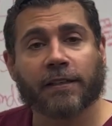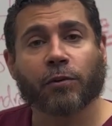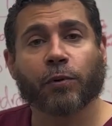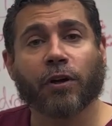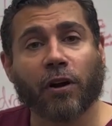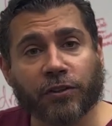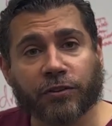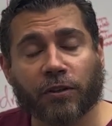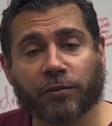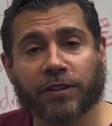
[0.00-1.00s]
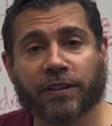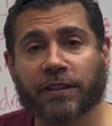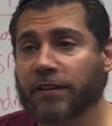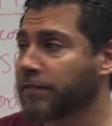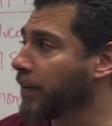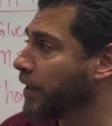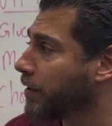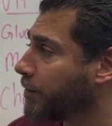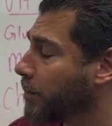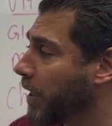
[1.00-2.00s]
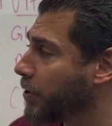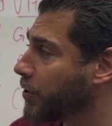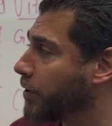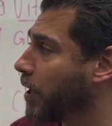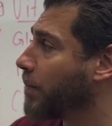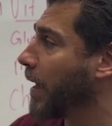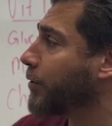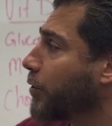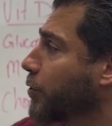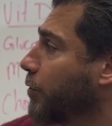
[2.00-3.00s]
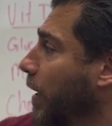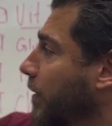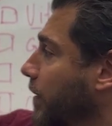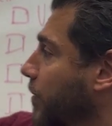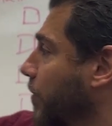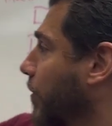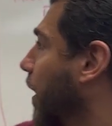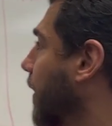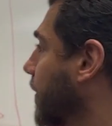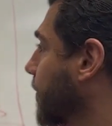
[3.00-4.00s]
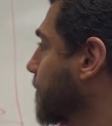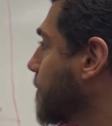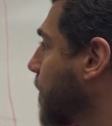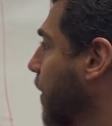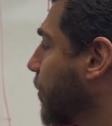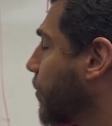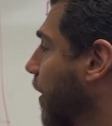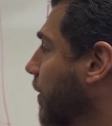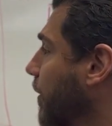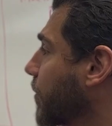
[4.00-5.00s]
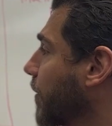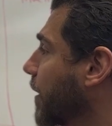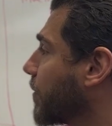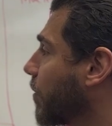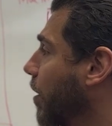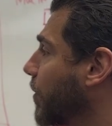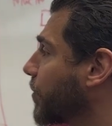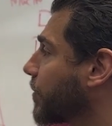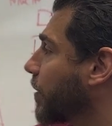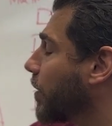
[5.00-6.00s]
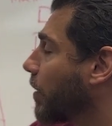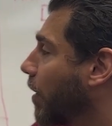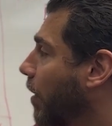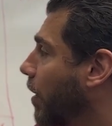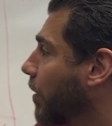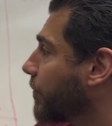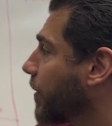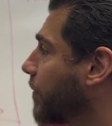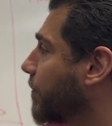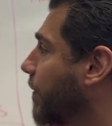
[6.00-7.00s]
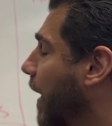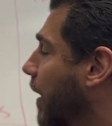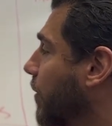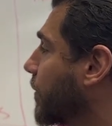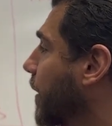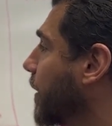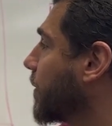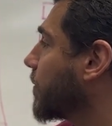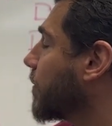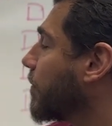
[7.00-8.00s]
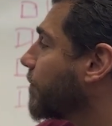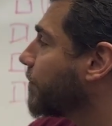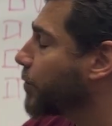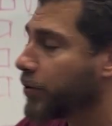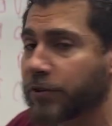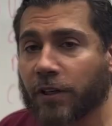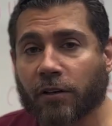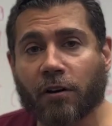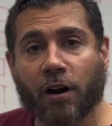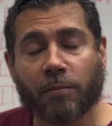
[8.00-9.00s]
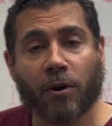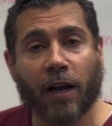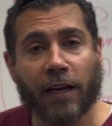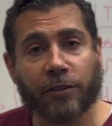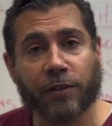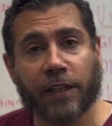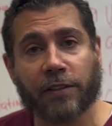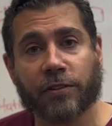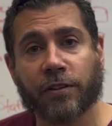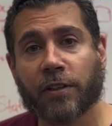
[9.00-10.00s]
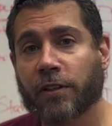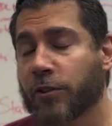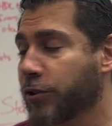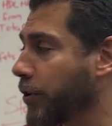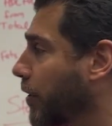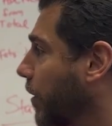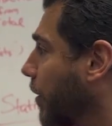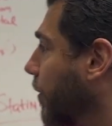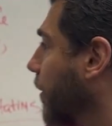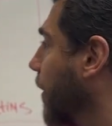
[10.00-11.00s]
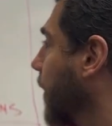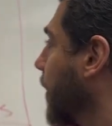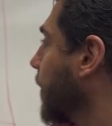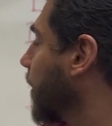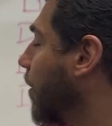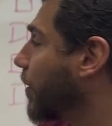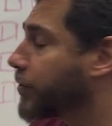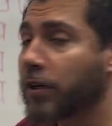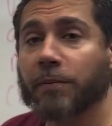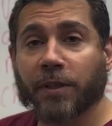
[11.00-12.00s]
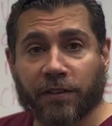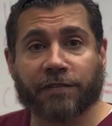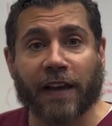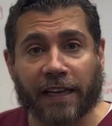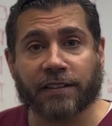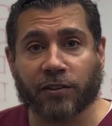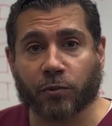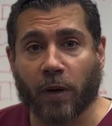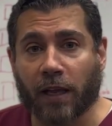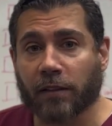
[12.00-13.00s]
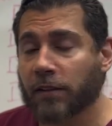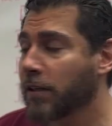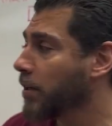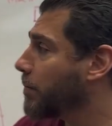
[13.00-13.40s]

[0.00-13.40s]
We also receive an information about your triglycerides. Your triglycerides are almost often found in foods that are carbohydrates, sugar. They also could be in fats as well.